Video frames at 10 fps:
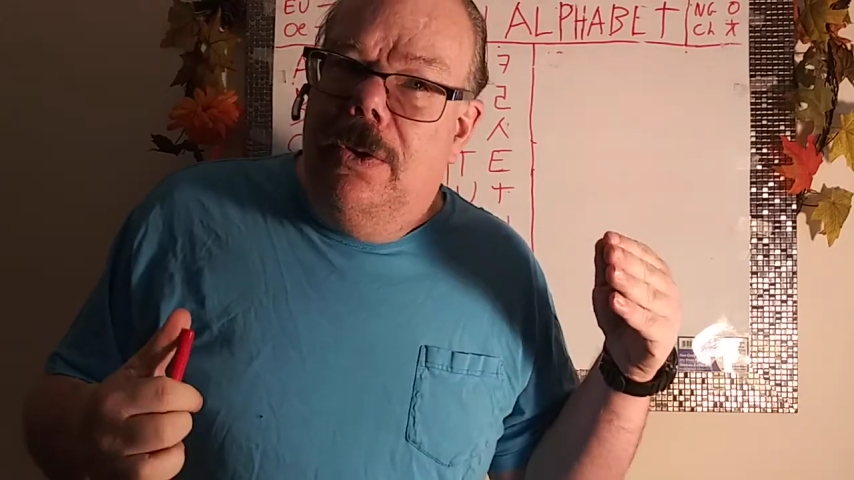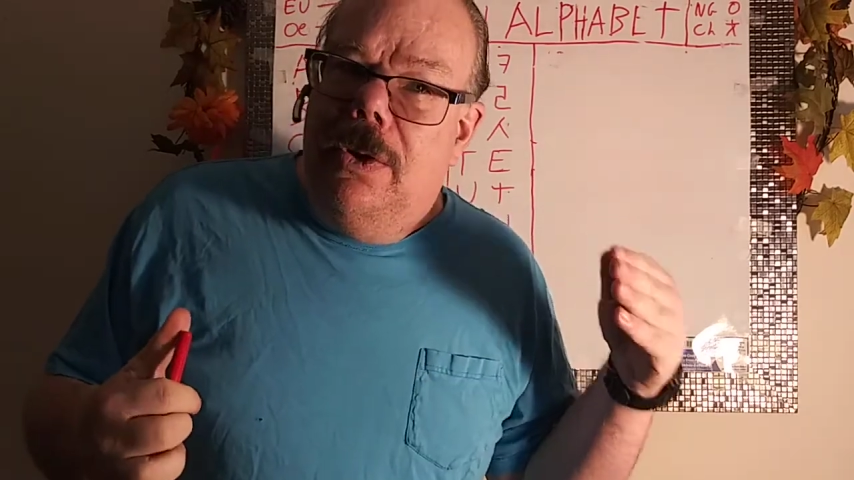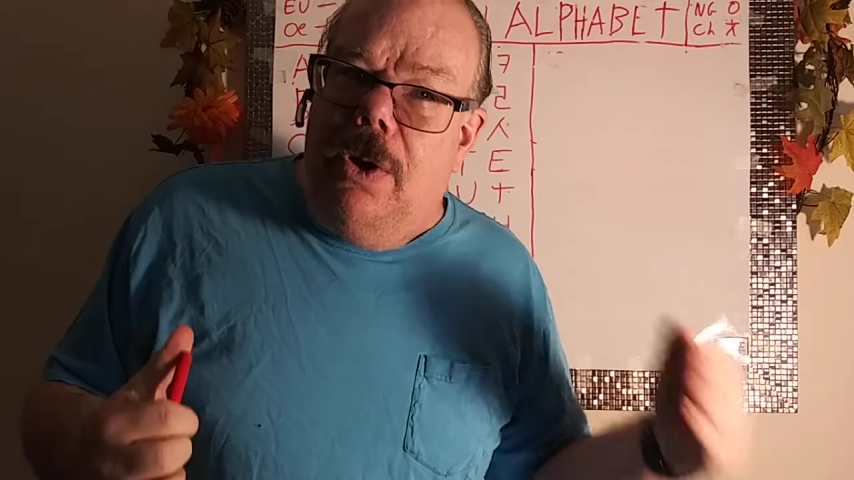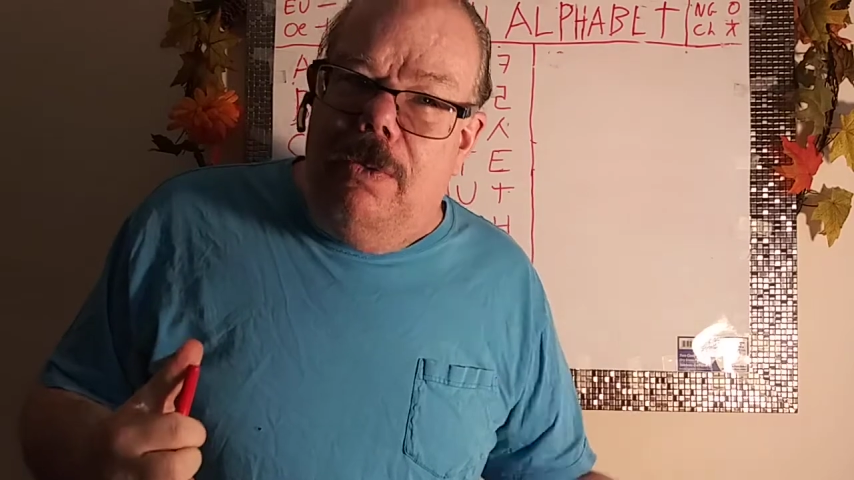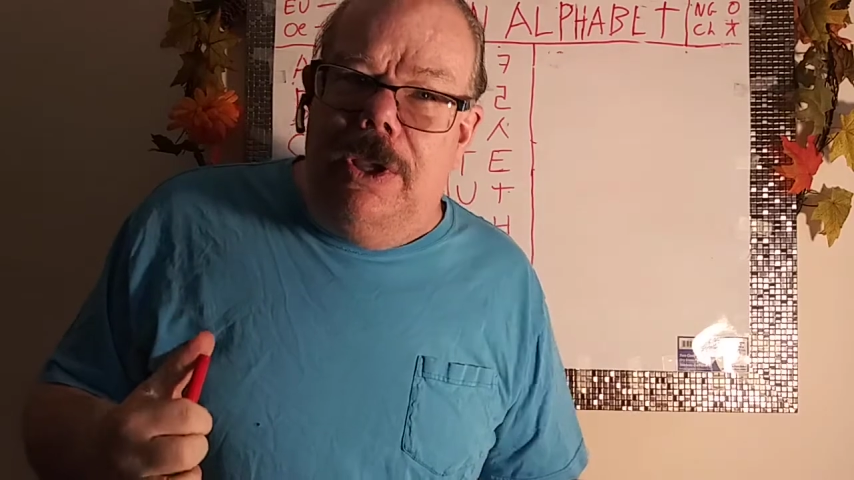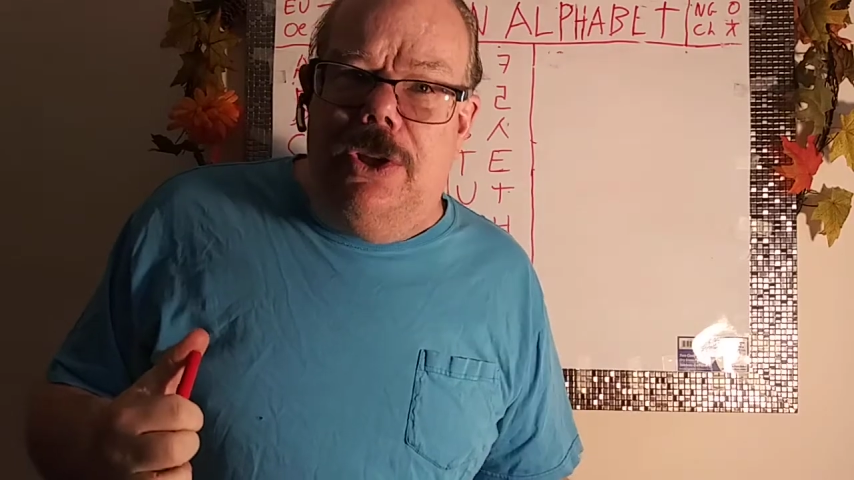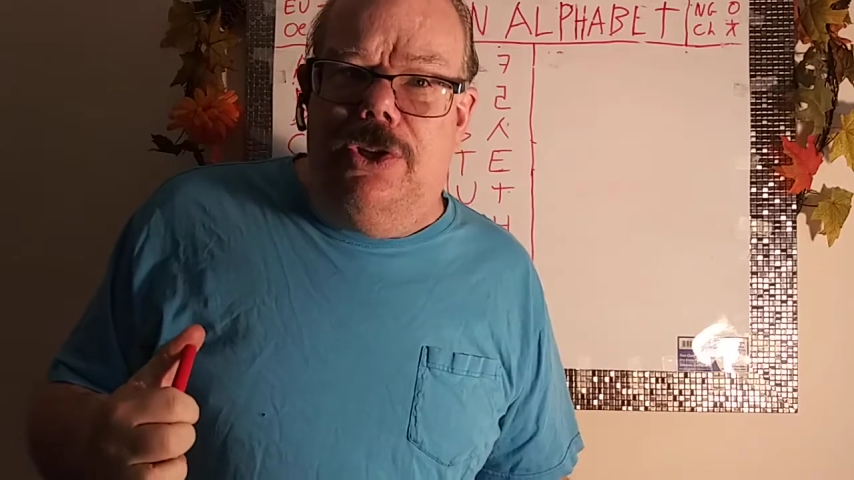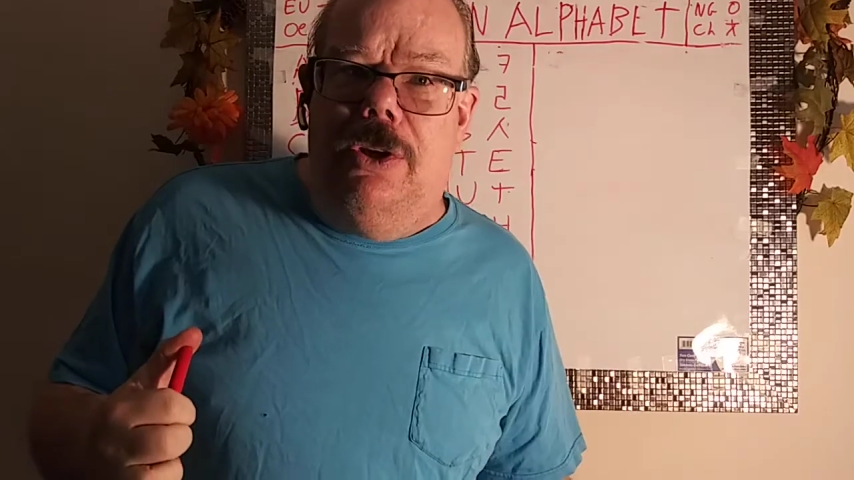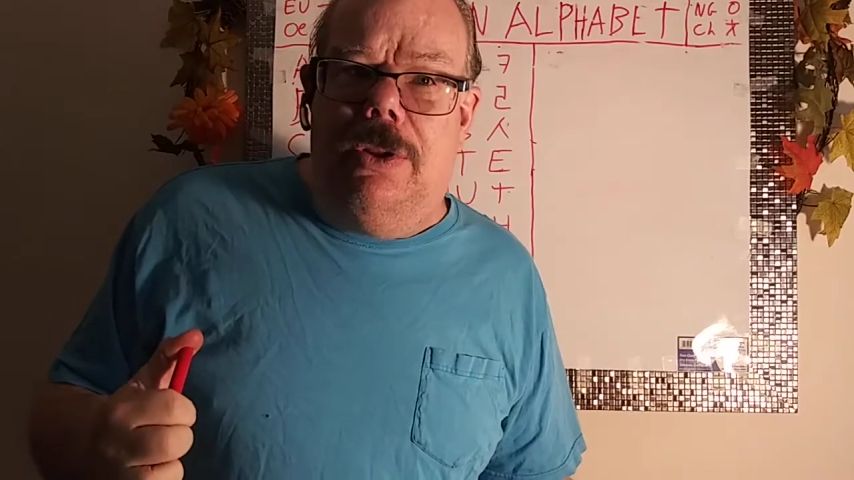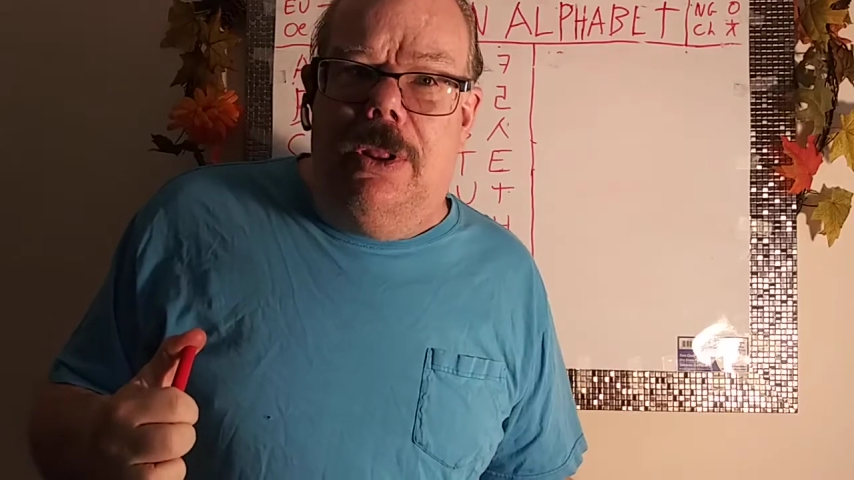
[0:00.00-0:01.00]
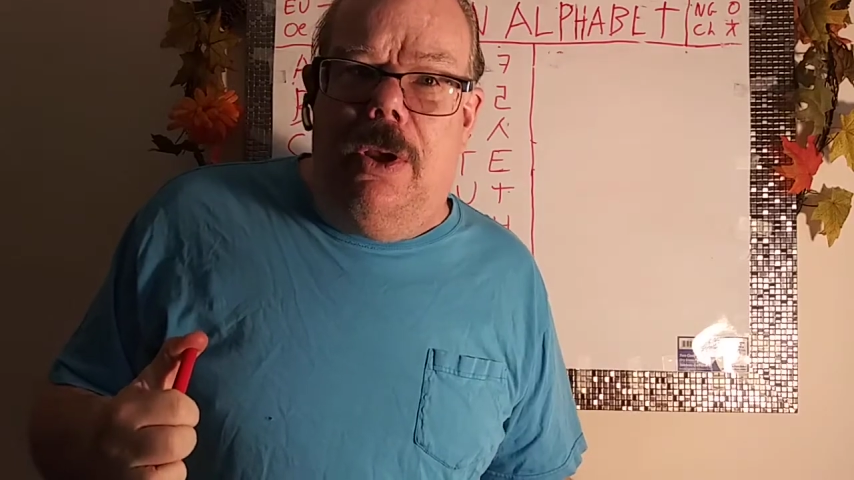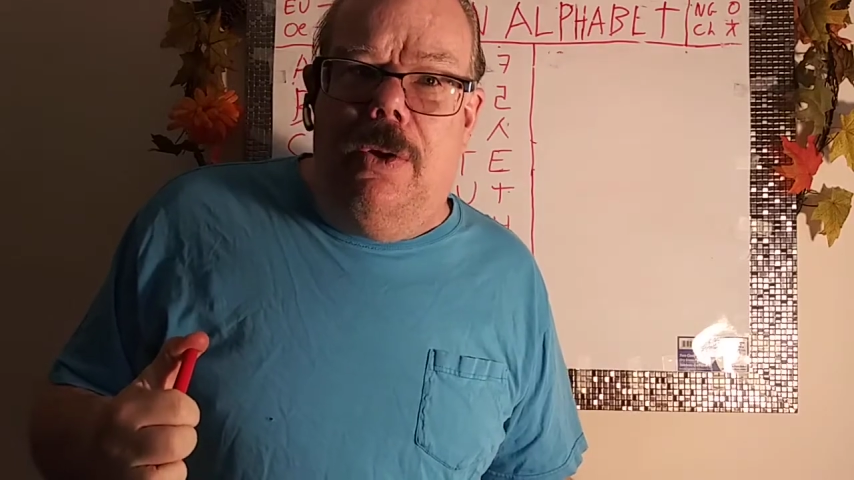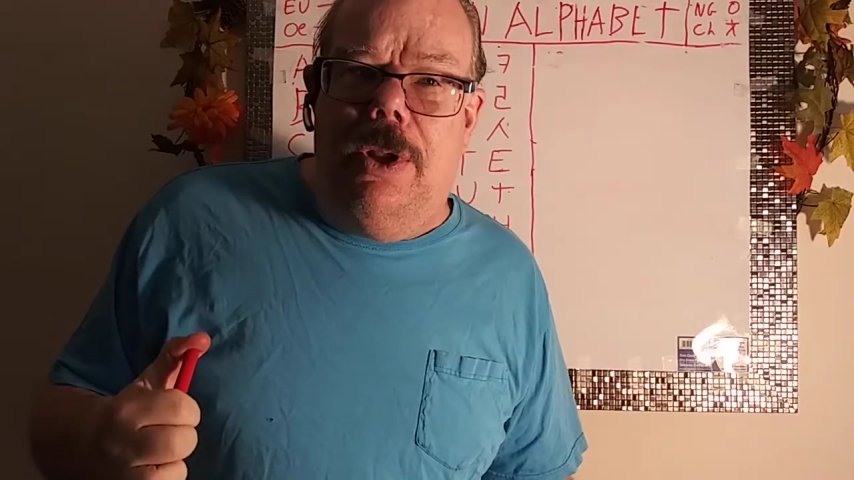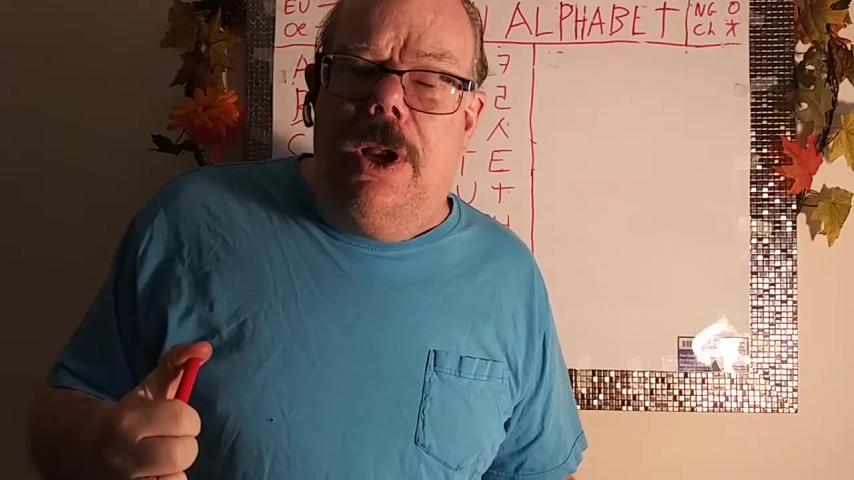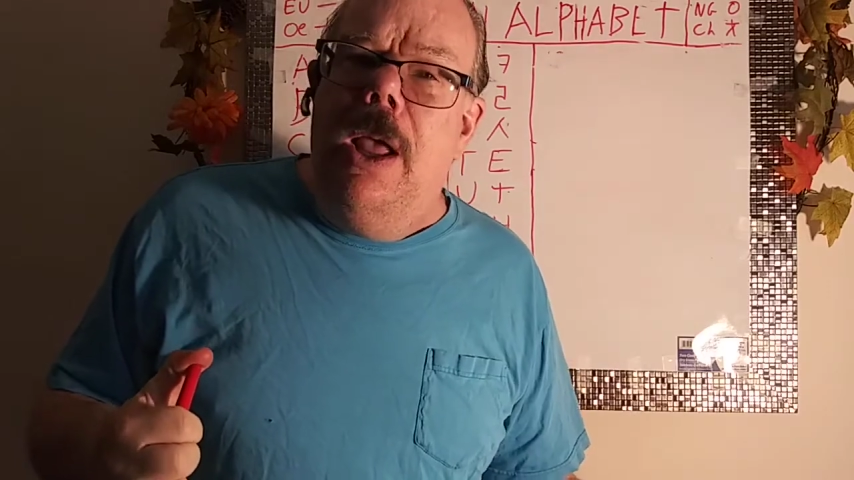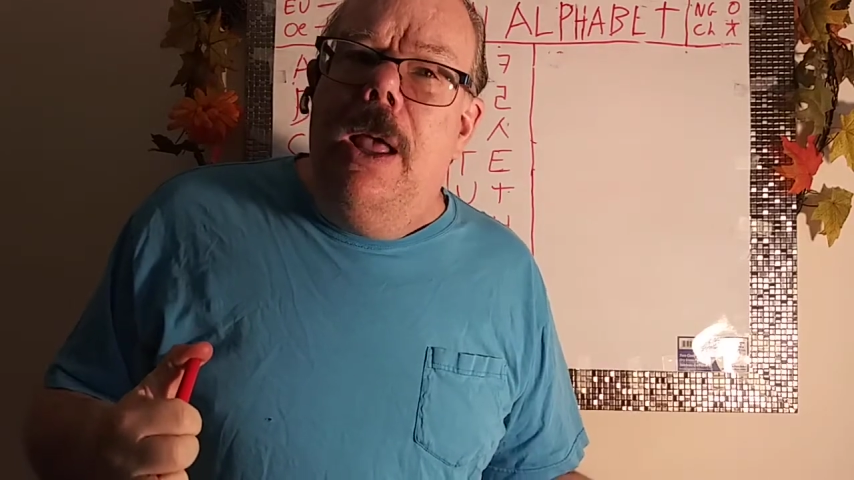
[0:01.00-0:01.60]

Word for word: Korean children learn it,